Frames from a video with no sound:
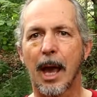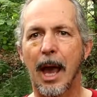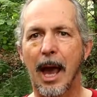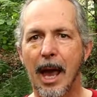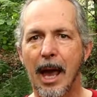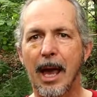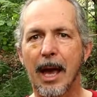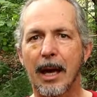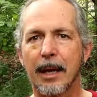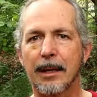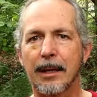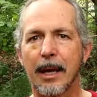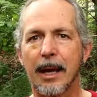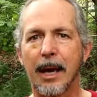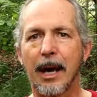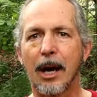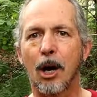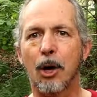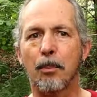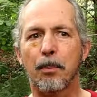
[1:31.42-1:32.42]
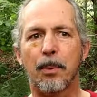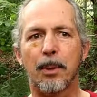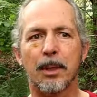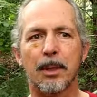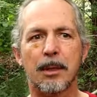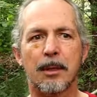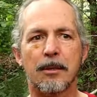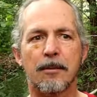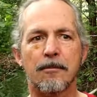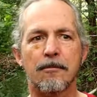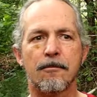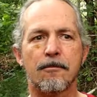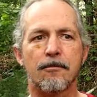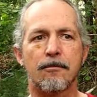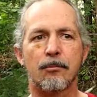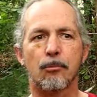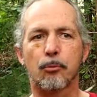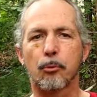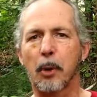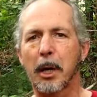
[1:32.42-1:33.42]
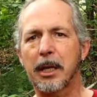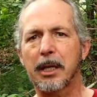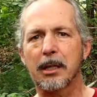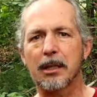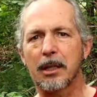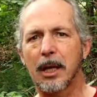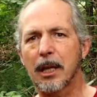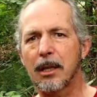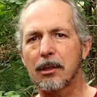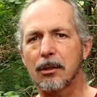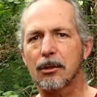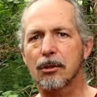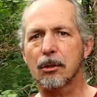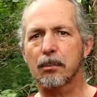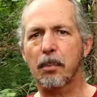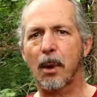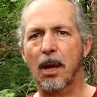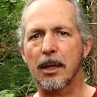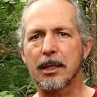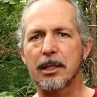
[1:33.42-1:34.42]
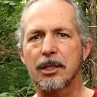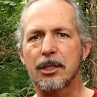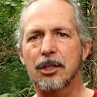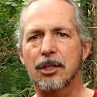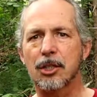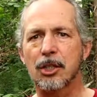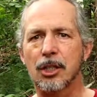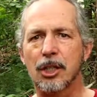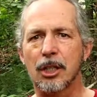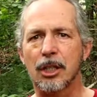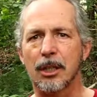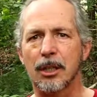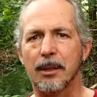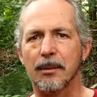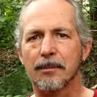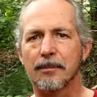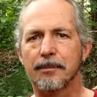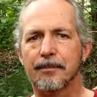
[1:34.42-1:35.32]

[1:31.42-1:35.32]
and help regulate your body's chi.